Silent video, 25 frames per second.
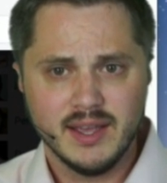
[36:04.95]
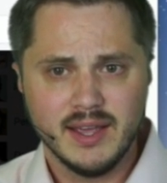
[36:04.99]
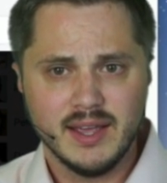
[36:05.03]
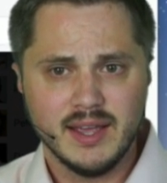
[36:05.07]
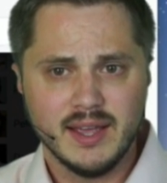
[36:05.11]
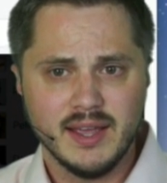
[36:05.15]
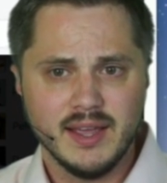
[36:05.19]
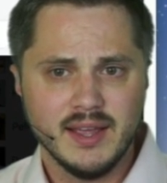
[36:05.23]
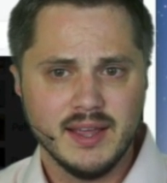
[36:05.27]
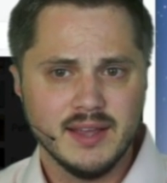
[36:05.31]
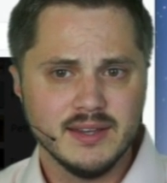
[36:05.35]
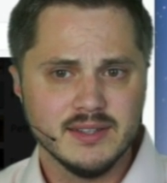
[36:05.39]

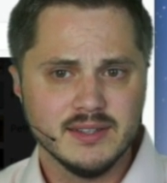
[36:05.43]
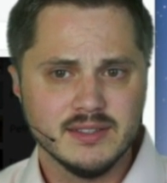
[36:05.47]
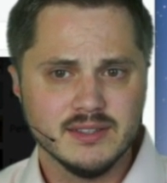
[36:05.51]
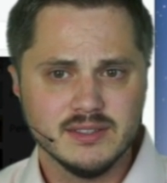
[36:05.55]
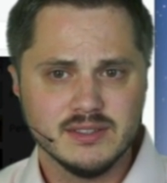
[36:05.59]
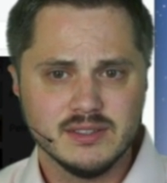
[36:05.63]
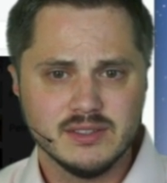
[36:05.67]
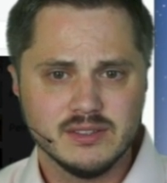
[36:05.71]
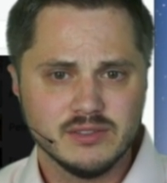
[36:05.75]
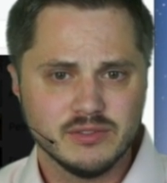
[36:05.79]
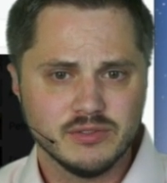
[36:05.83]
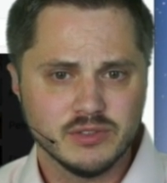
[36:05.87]

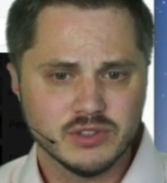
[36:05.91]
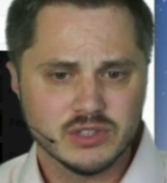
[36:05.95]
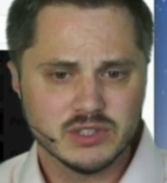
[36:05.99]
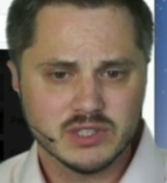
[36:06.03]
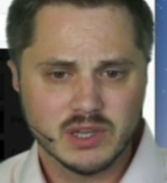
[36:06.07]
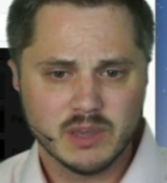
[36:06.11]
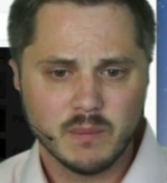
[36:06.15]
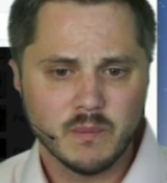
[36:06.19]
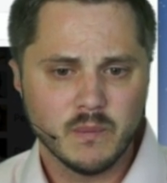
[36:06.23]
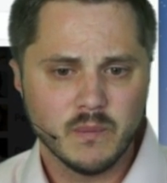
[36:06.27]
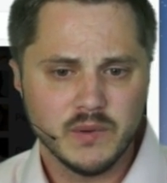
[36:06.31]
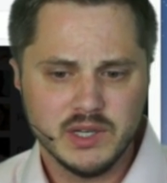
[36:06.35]
and for
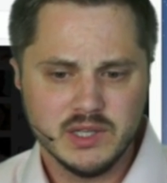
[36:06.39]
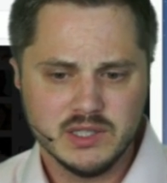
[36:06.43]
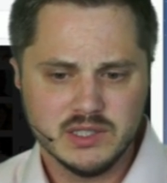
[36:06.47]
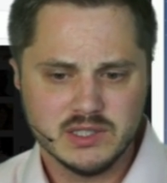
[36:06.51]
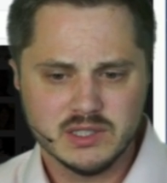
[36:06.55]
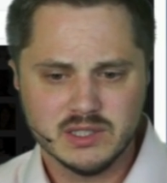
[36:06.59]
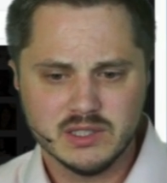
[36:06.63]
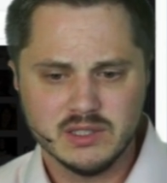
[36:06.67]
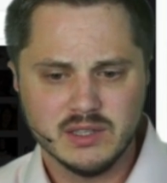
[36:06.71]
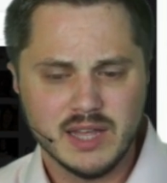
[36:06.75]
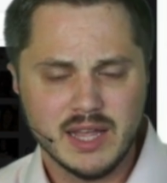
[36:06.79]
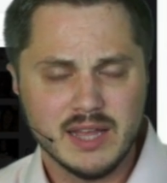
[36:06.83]
some
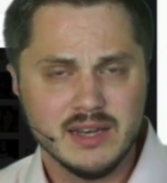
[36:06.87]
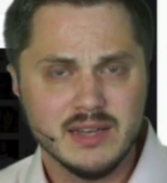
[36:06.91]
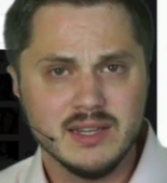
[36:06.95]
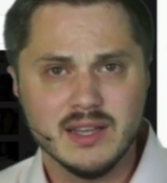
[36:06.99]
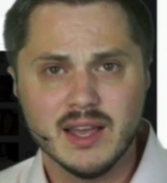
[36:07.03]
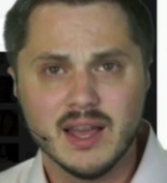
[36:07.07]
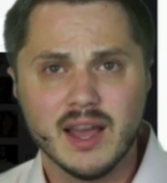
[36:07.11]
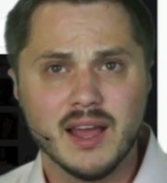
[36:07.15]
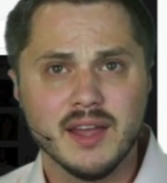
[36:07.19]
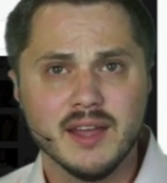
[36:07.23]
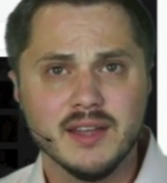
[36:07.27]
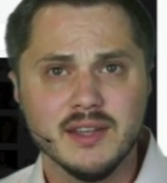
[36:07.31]
reason
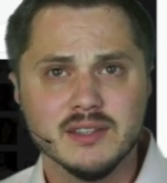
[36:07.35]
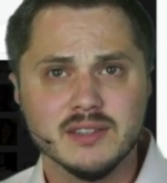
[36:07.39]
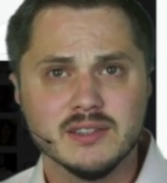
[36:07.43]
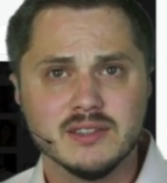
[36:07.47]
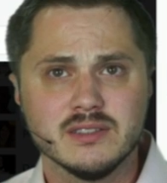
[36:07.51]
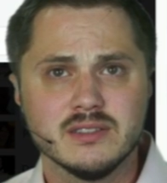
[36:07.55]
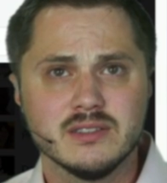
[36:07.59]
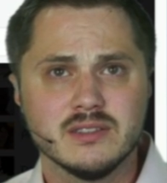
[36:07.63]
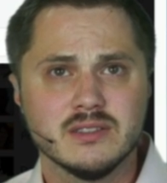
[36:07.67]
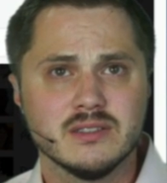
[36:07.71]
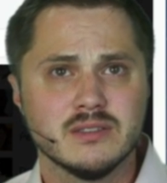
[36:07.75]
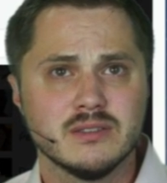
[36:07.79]
NDI
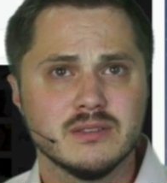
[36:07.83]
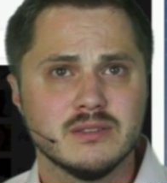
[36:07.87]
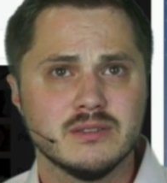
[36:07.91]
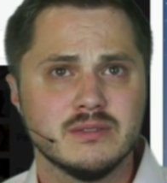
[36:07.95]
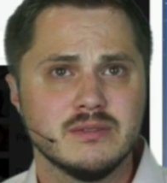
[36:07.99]
is,